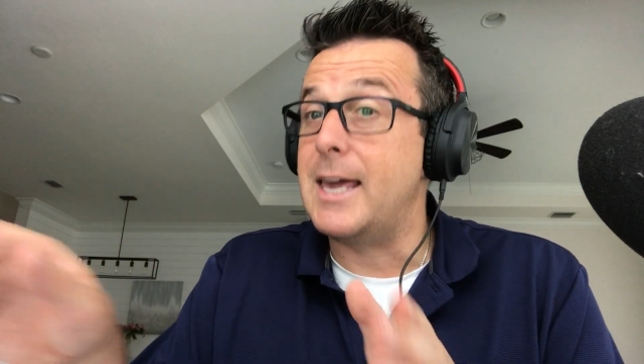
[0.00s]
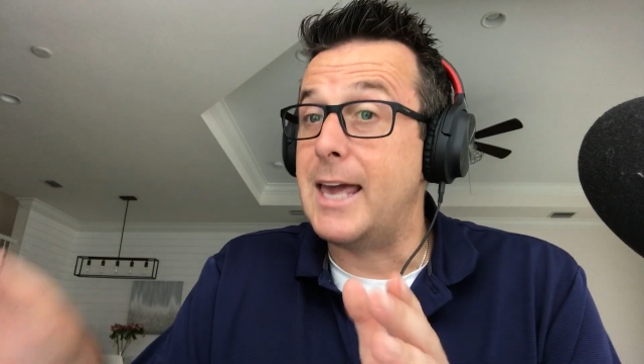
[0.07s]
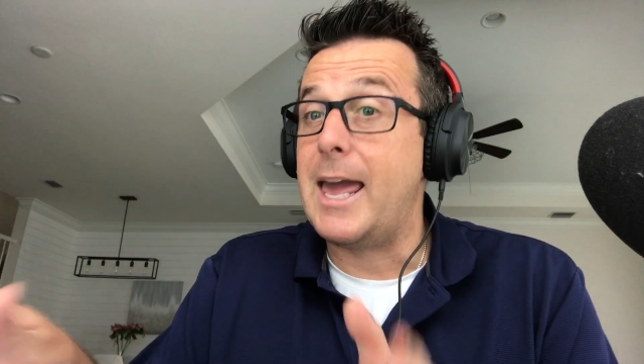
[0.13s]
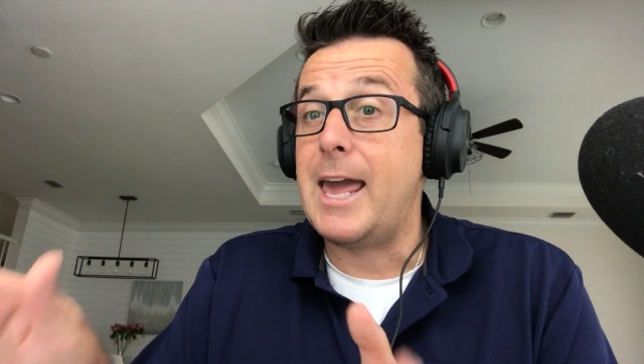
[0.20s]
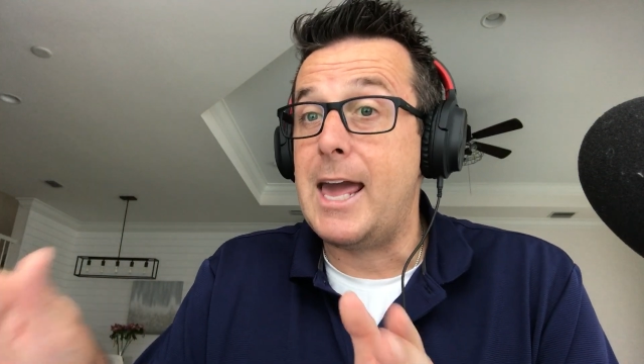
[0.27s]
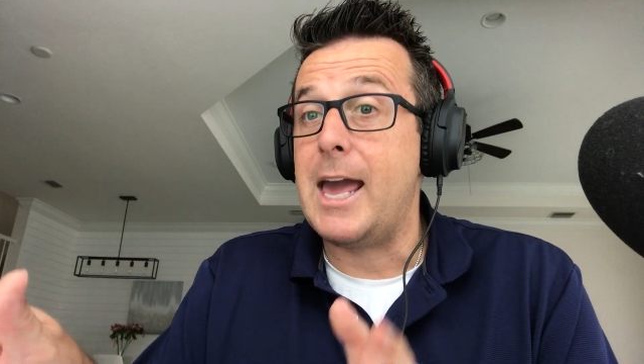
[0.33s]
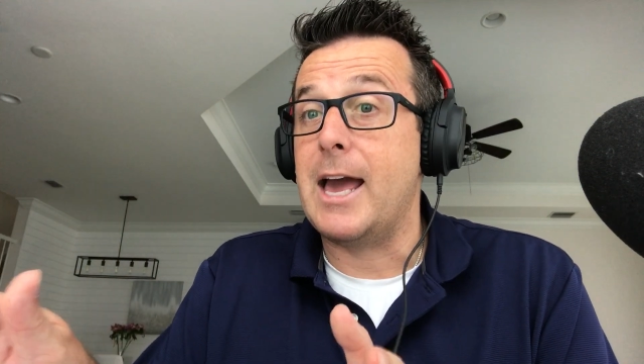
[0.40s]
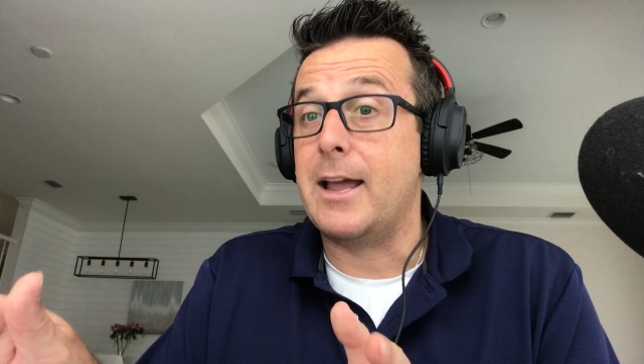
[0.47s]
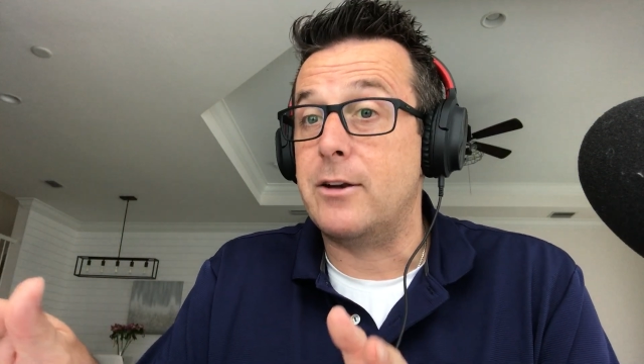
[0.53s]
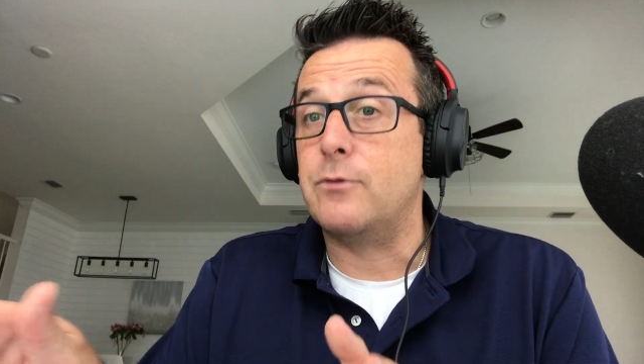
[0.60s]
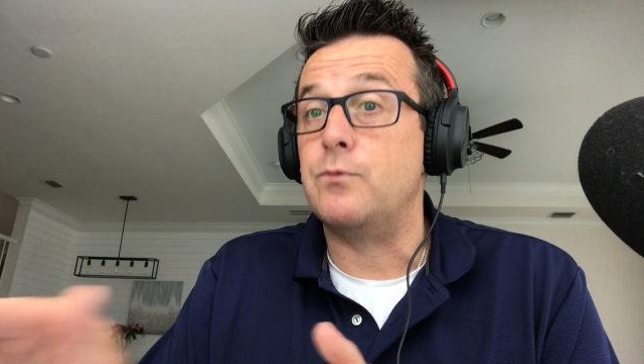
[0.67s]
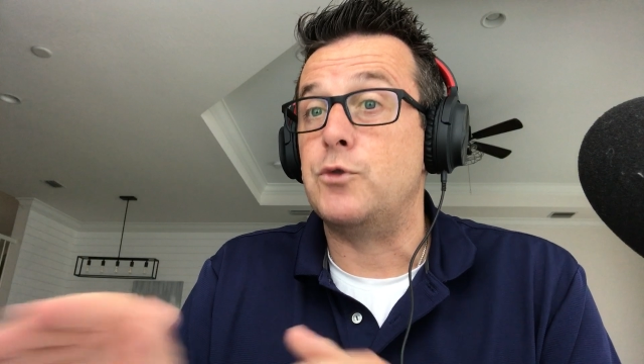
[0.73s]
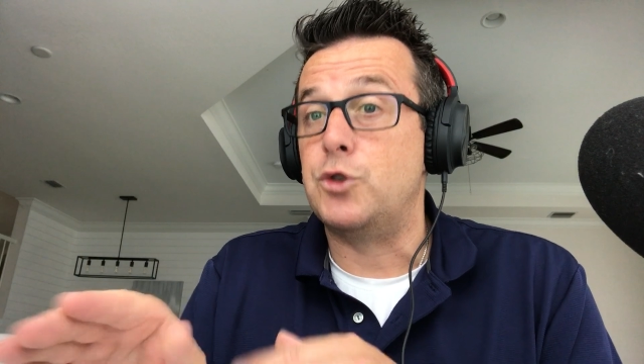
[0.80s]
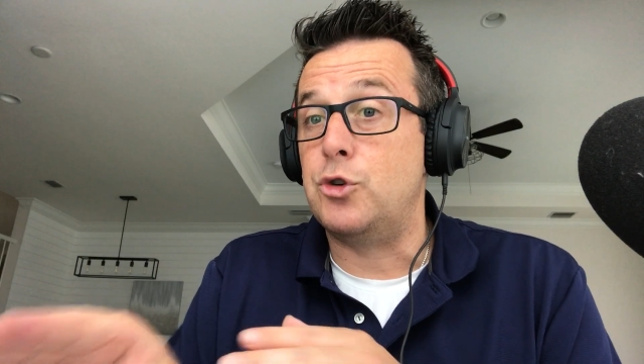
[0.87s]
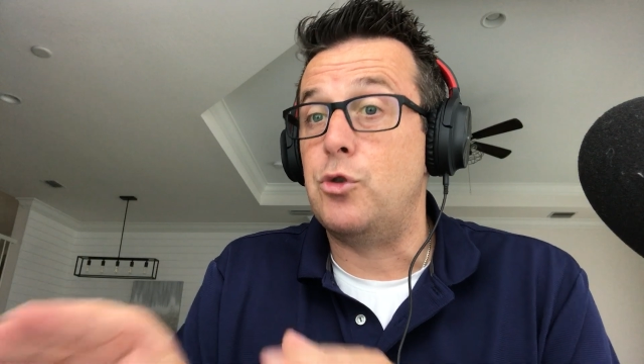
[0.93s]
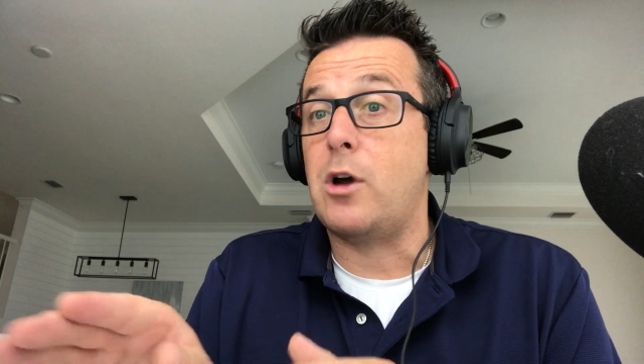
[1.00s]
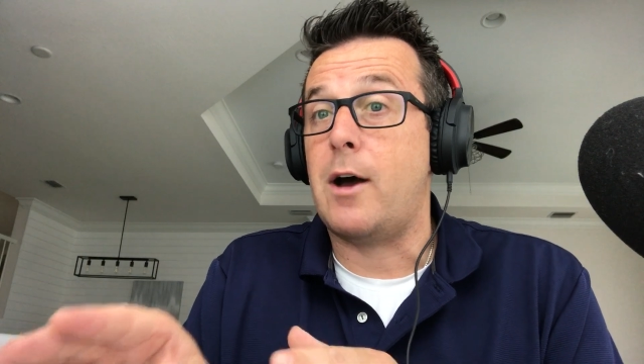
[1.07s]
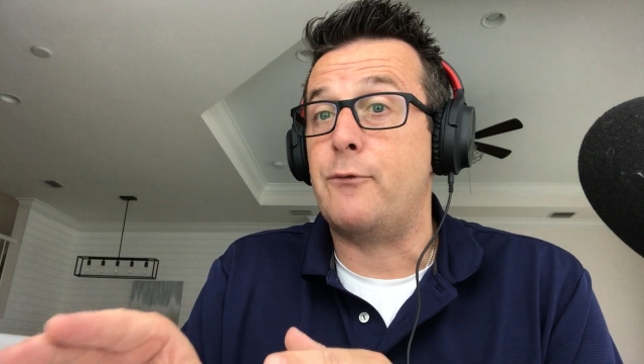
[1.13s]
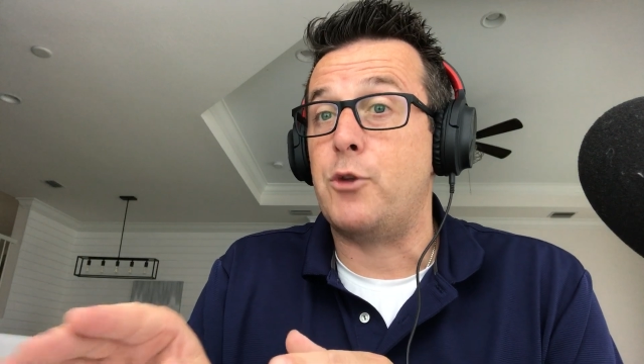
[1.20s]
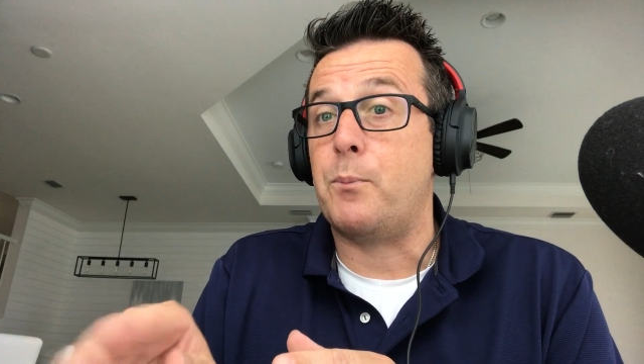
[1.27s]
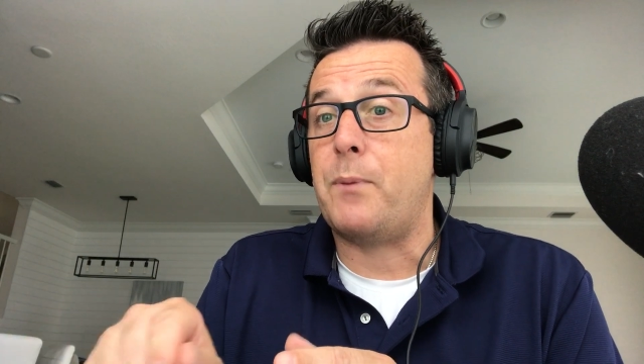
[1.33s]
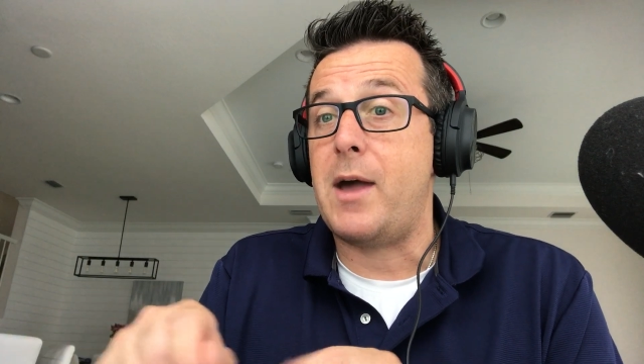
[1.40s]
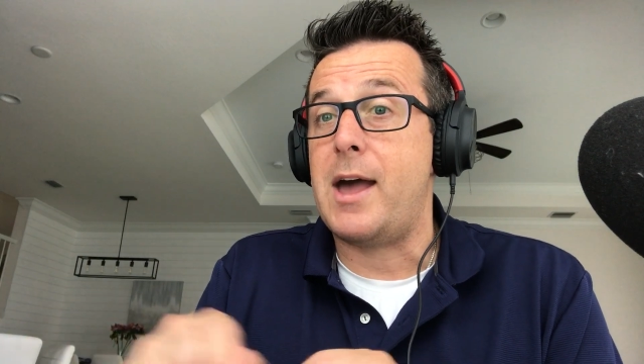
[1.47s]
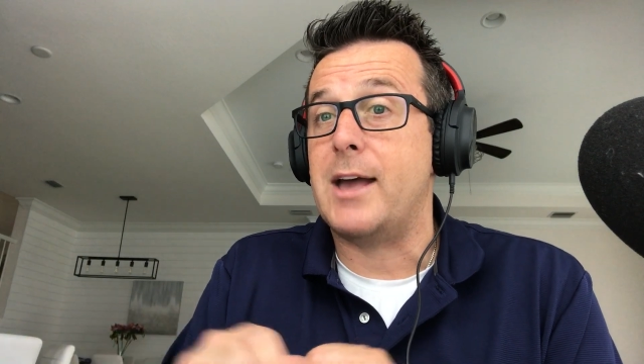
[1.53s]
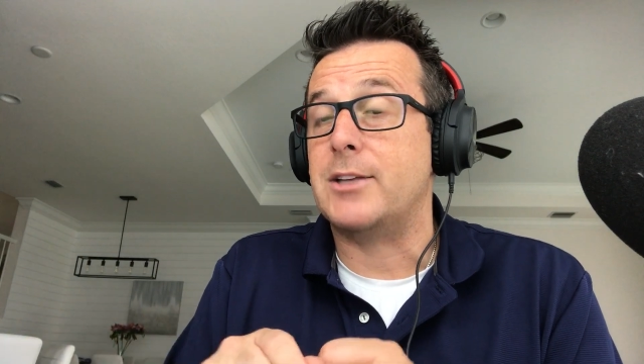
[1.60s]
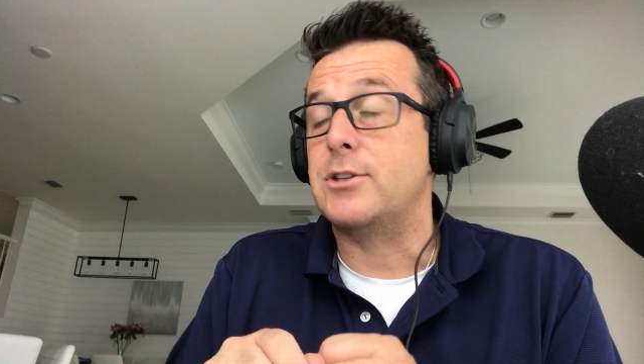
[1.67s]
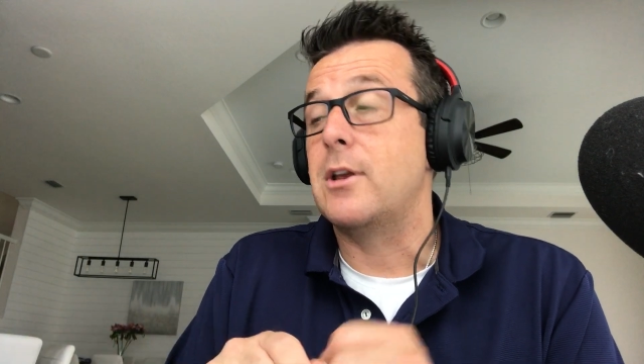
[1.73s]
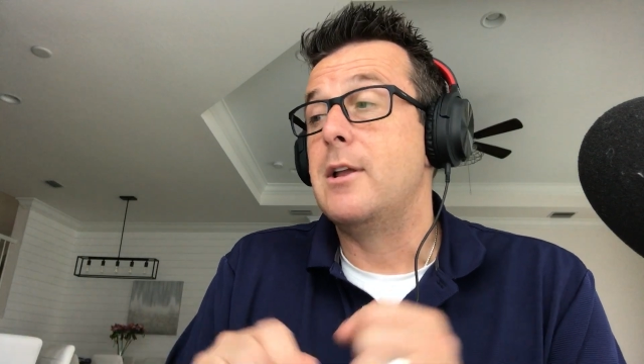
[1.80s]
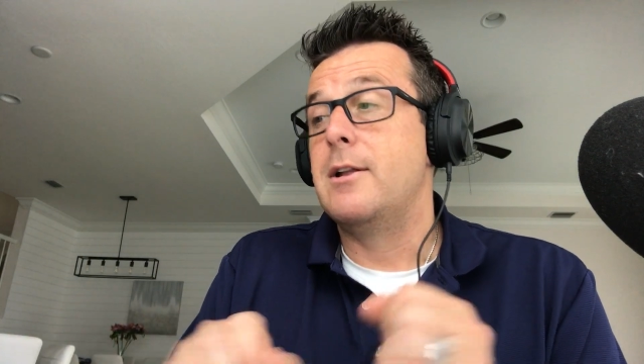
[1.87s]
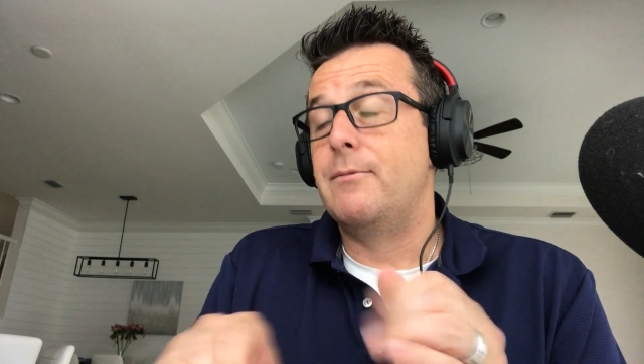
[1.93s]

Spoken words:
can shoot off the pass.